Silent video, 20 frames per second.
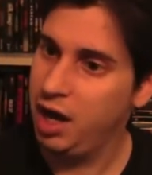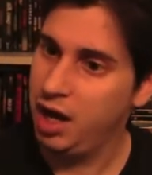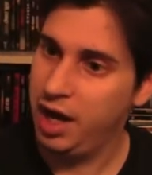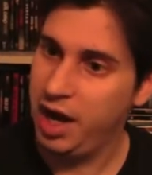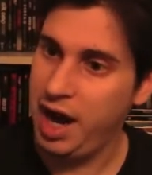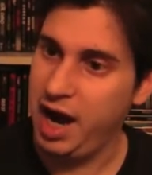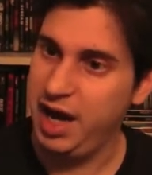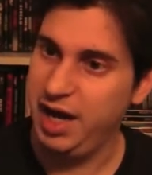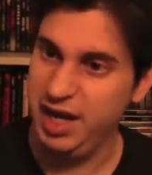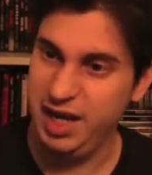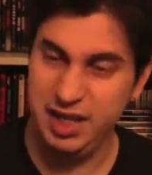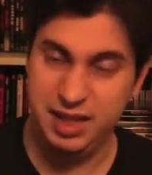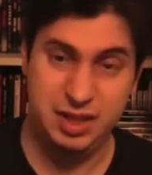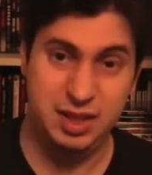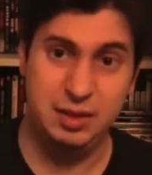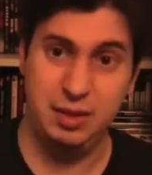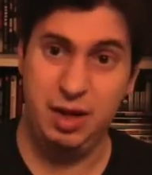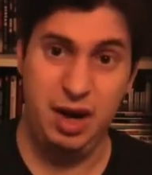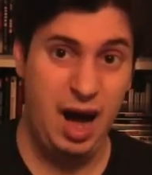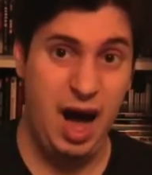
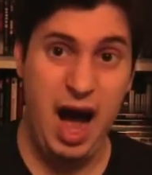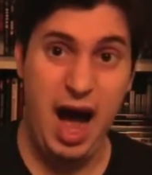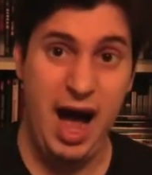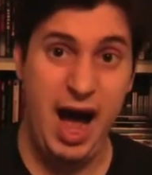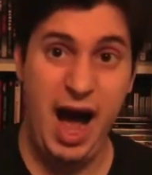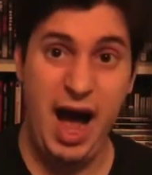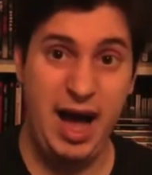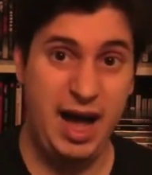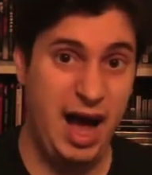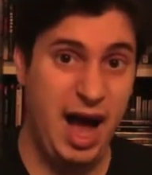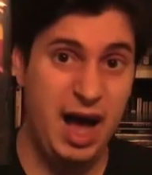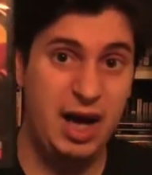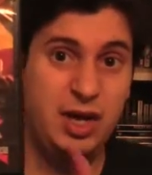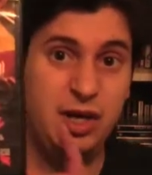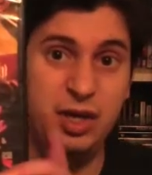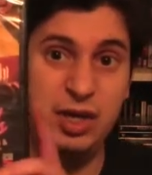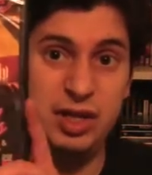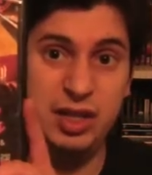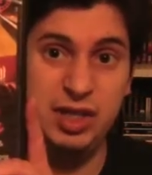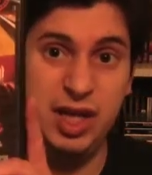I
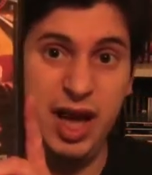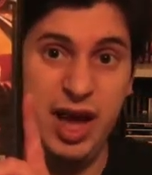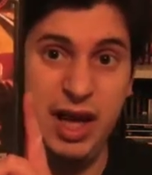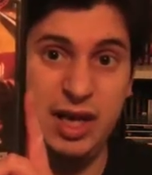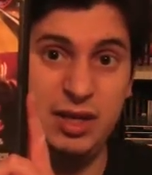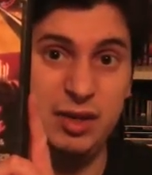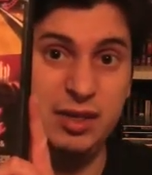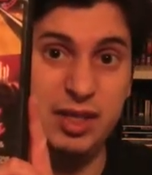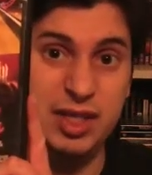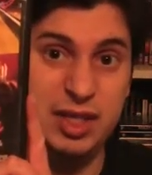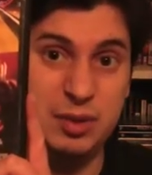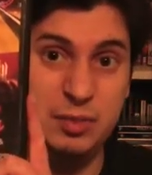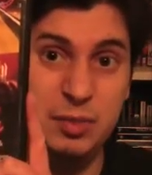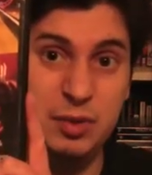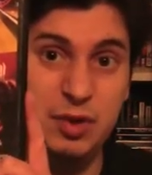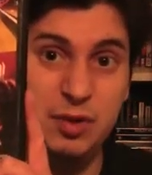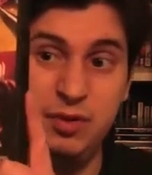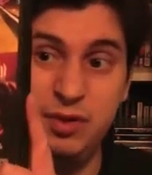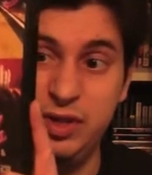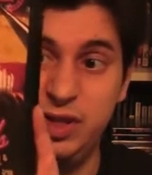couldn't handle this
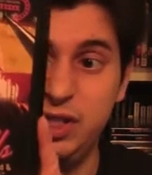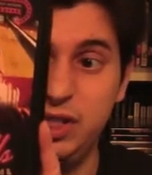movie.